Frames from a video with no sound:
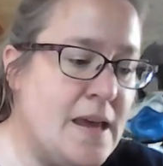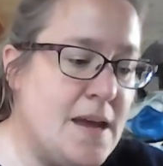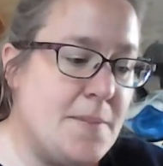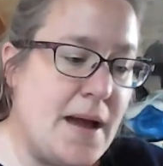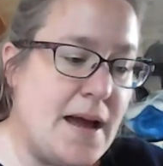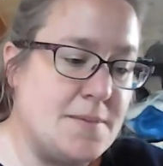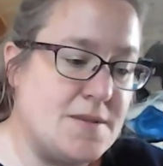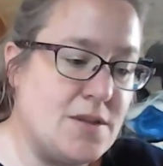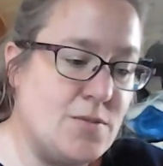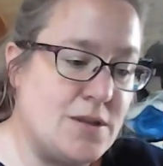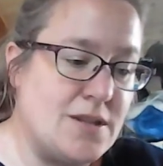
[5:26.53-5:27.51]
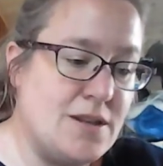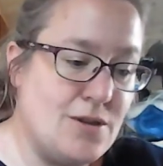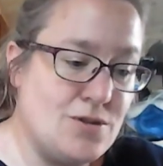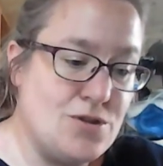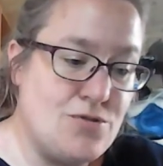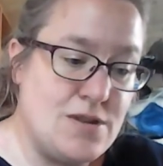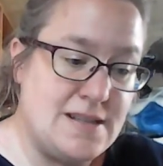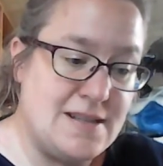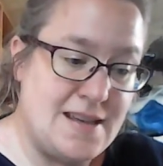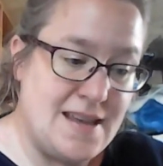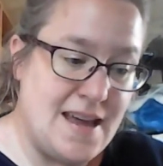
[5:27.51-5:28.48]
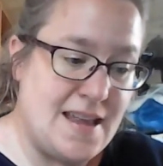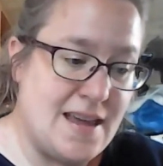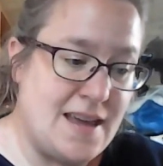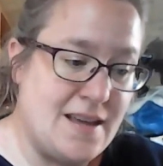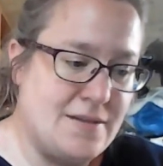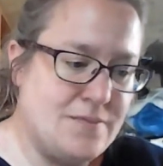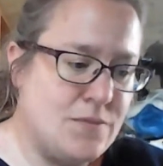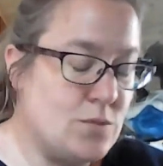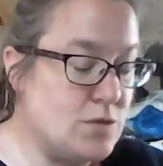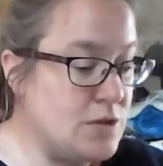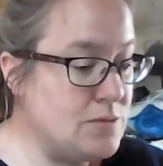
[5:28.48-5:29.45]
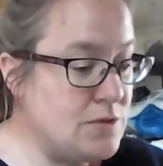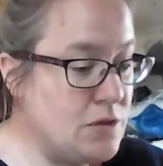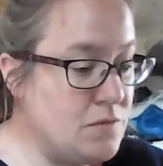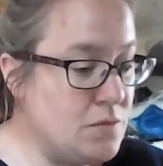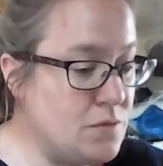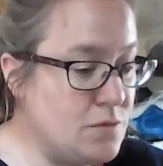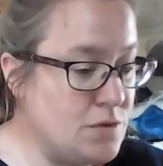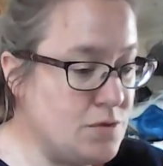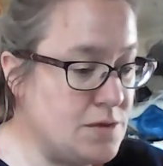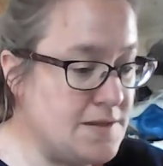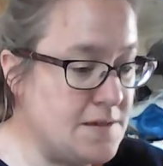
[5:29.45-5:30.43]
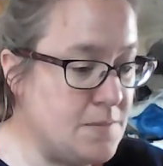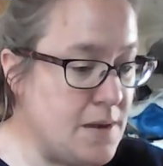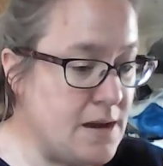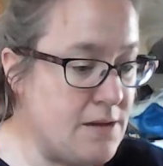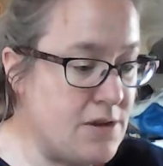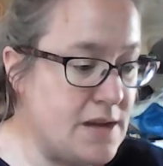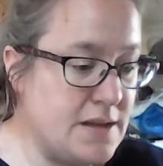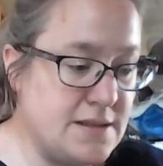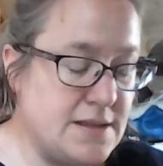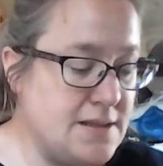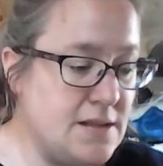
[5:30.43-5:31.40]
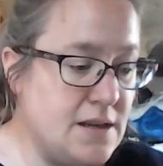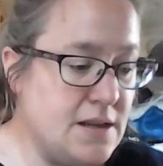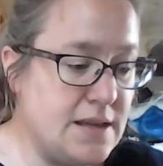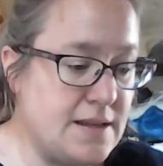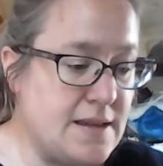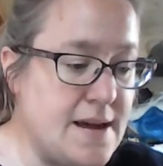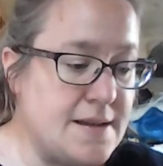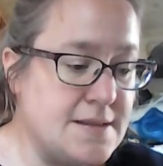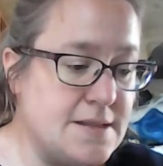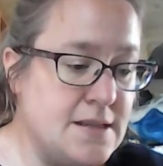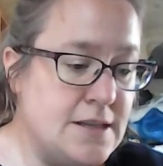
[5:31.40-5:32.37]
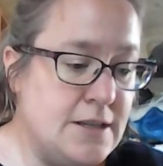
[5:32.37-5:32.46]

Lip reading: Perhaps I'll win the lottery, said Henny. Well, don't overwater it, said Mary. It doesn't like that.